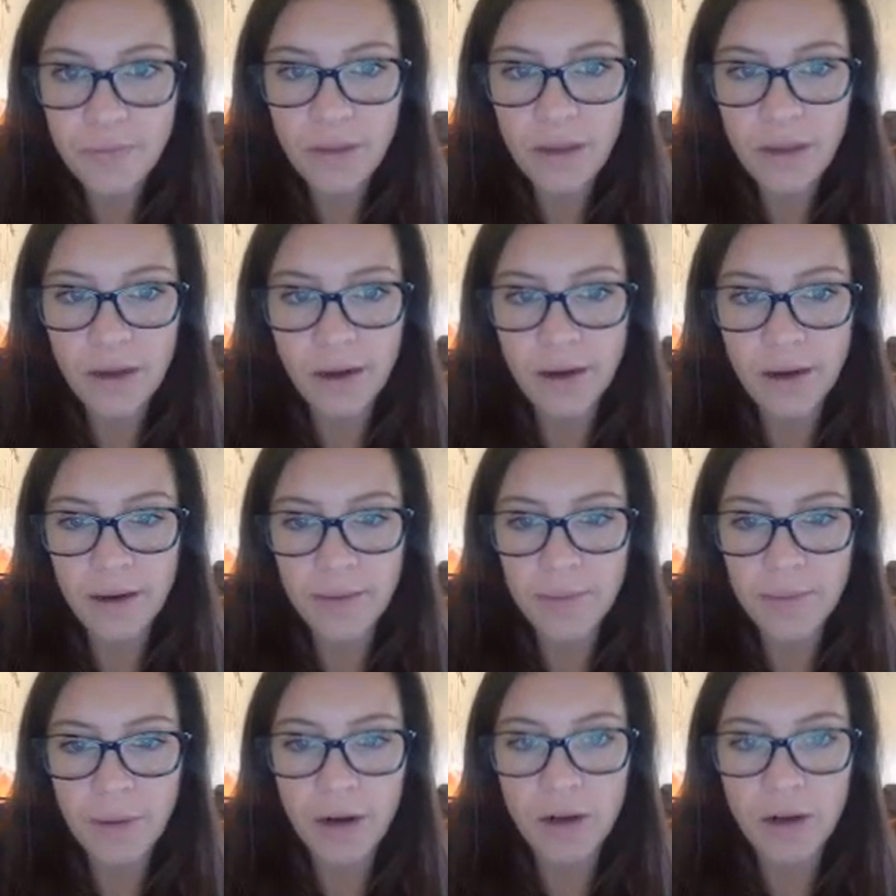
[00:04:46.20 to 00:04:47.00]

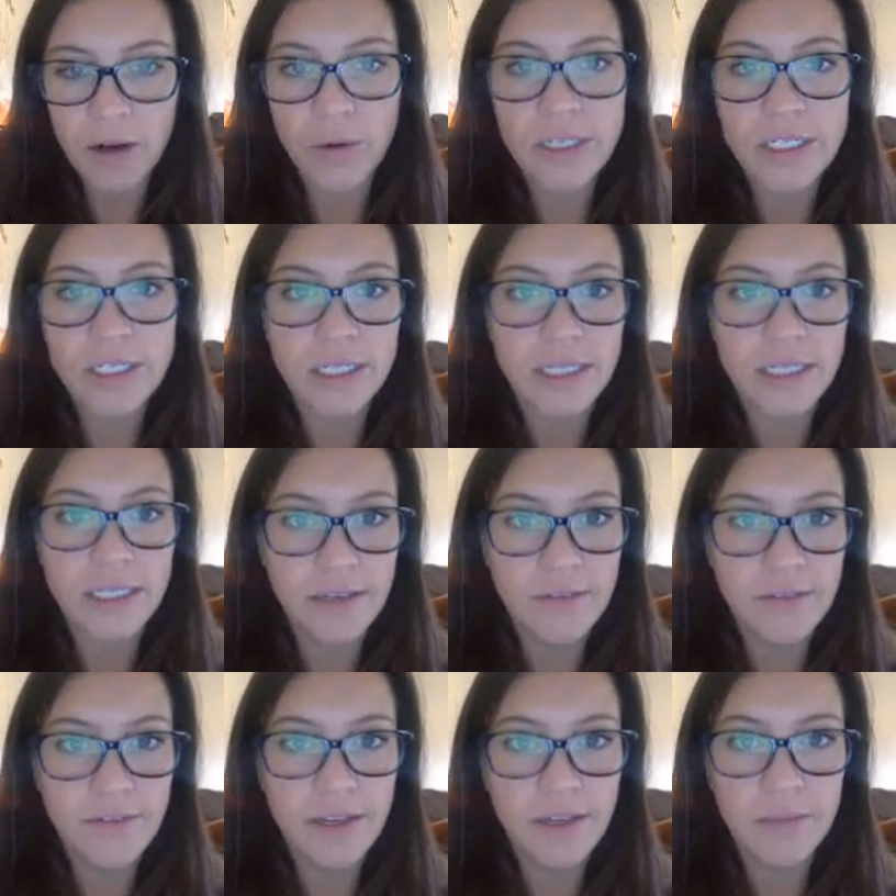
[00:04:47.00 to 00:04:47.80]
are going to
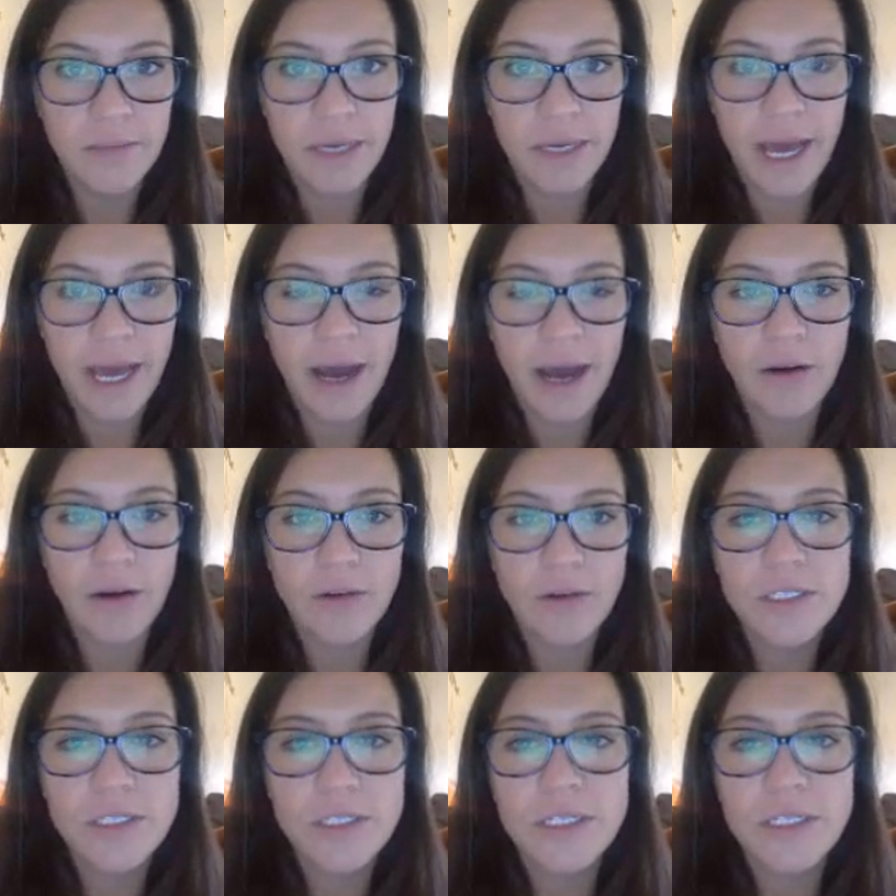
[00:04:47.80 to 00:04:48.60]
live and be
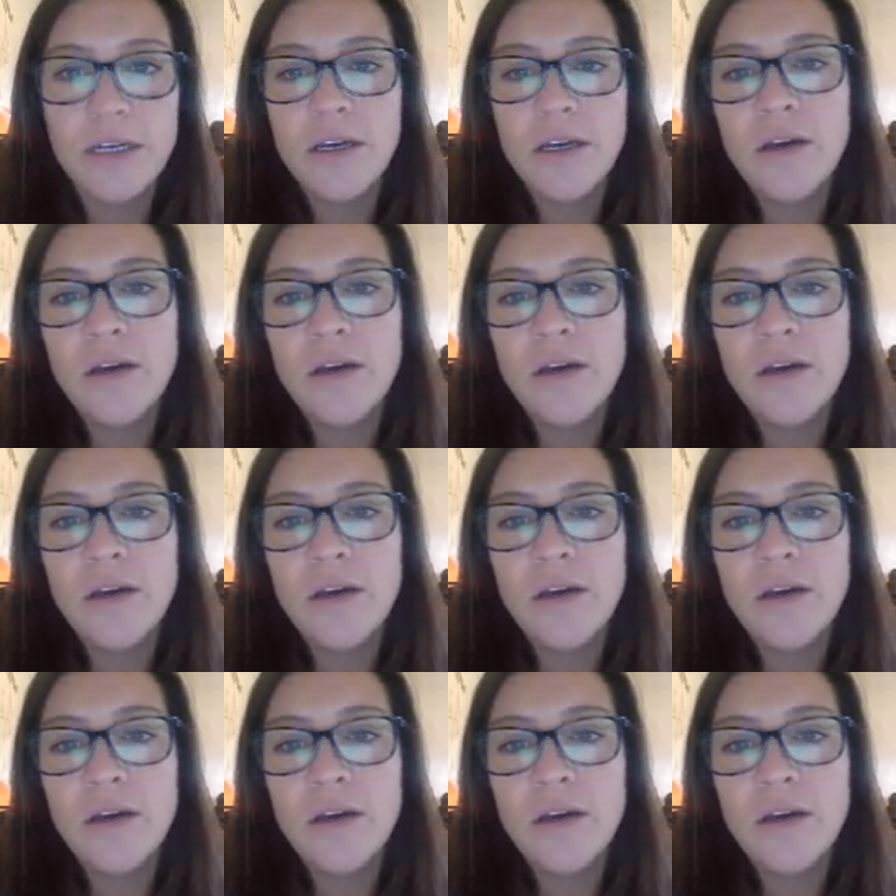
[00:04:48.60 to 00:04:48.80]
housed.